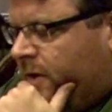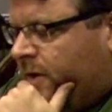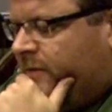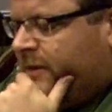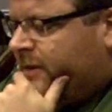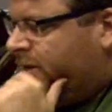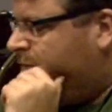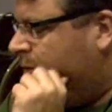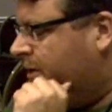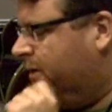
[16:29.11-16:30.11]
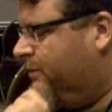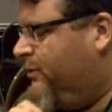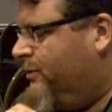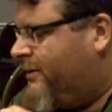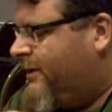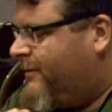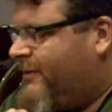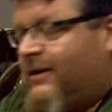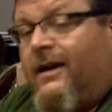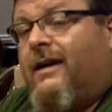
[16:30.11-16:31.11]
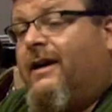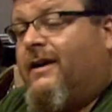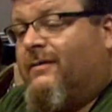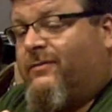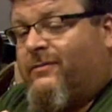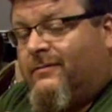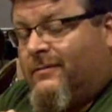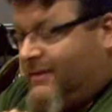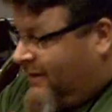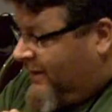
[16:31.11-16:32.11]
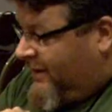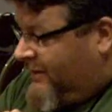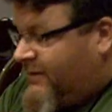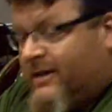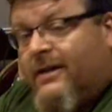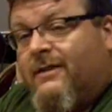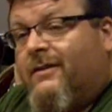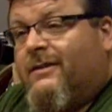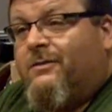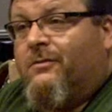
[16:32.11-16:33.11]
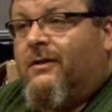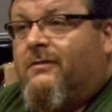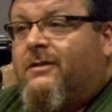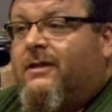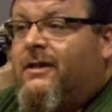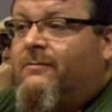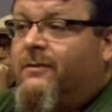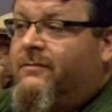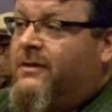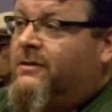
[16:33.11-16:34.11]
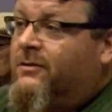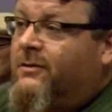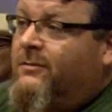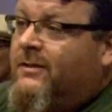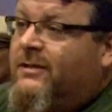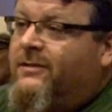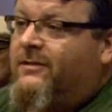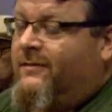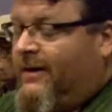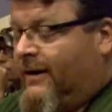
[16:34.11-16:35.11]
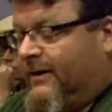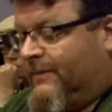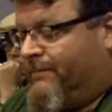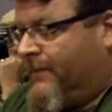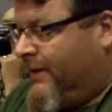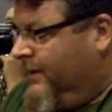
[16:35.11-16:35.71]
Have I thought of putting a computer saver in there? I have. I've not gotten around to it. I was thinking one of the internal ones, um,